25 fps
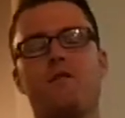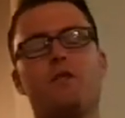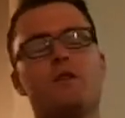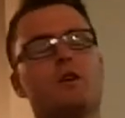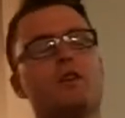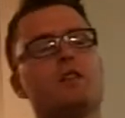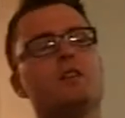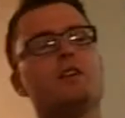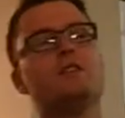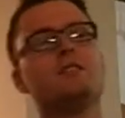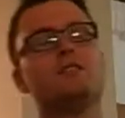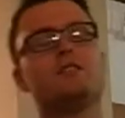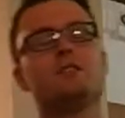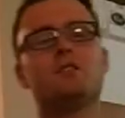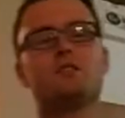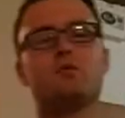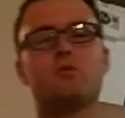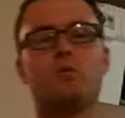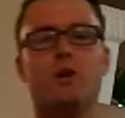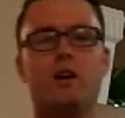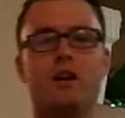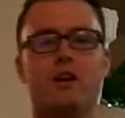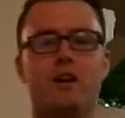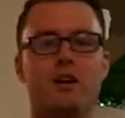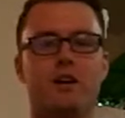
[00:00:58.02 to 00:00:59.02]
figured the easiest
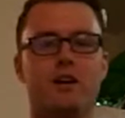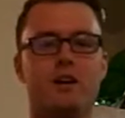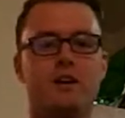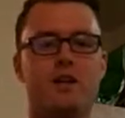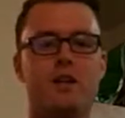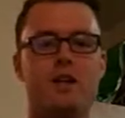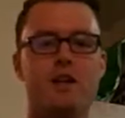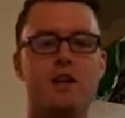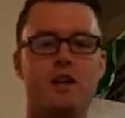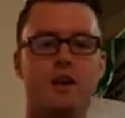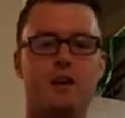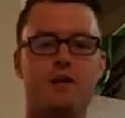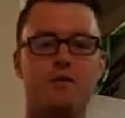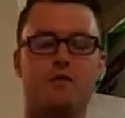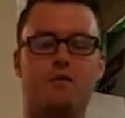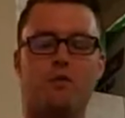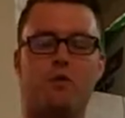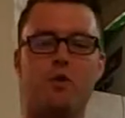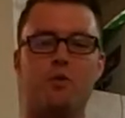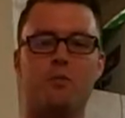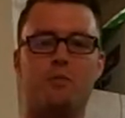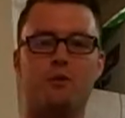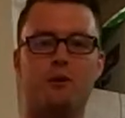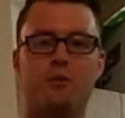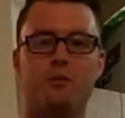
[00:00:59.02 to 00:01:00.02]
way to
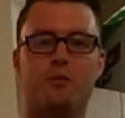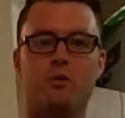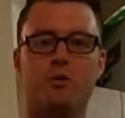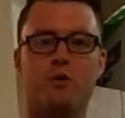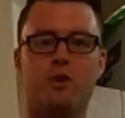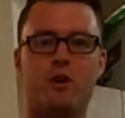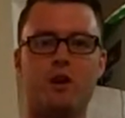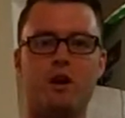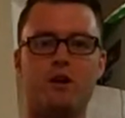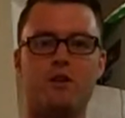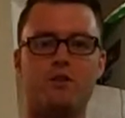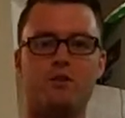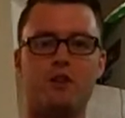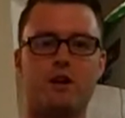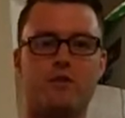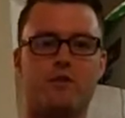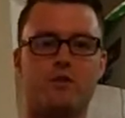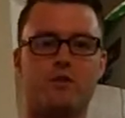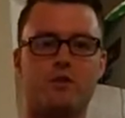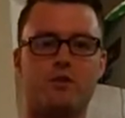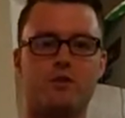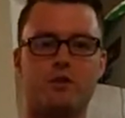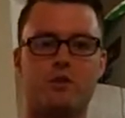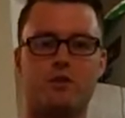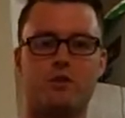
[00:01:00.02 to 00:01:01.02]
inform people what air traffic
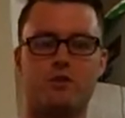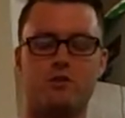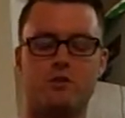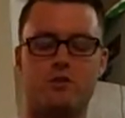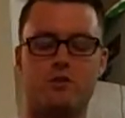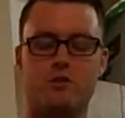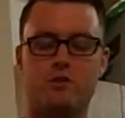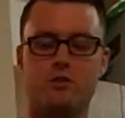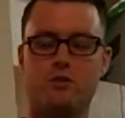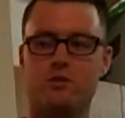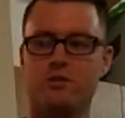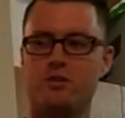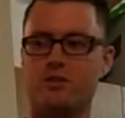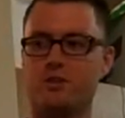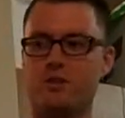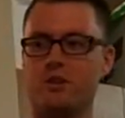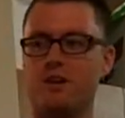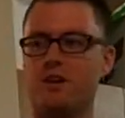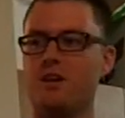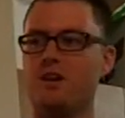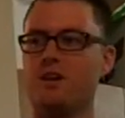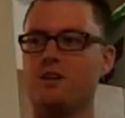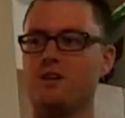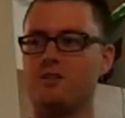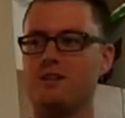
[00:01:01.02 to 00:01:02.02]
controllers do is
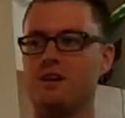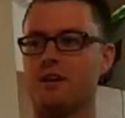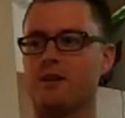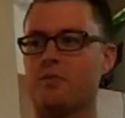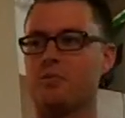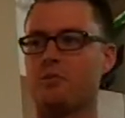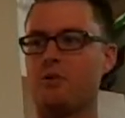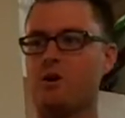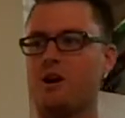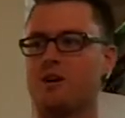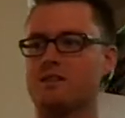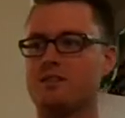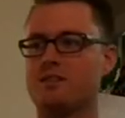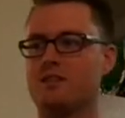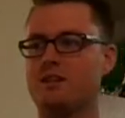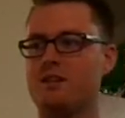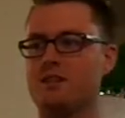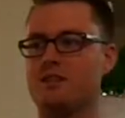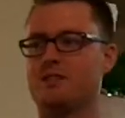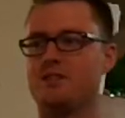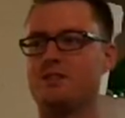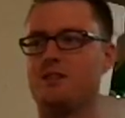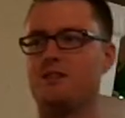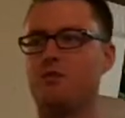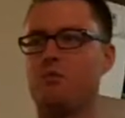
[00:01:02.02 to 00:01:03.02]
take a
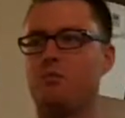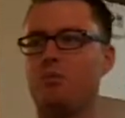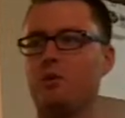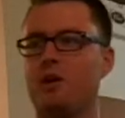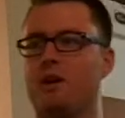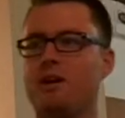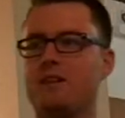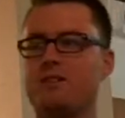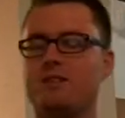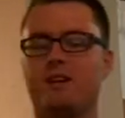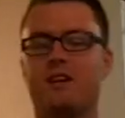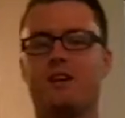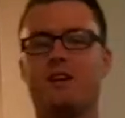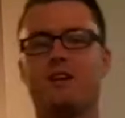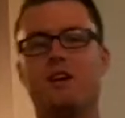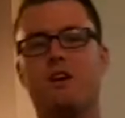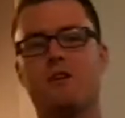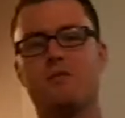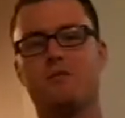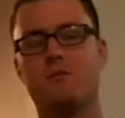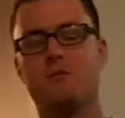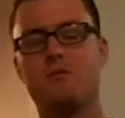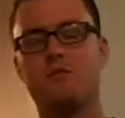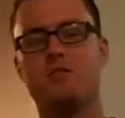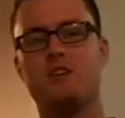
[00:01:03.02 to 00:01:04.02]
process of a plane taking off from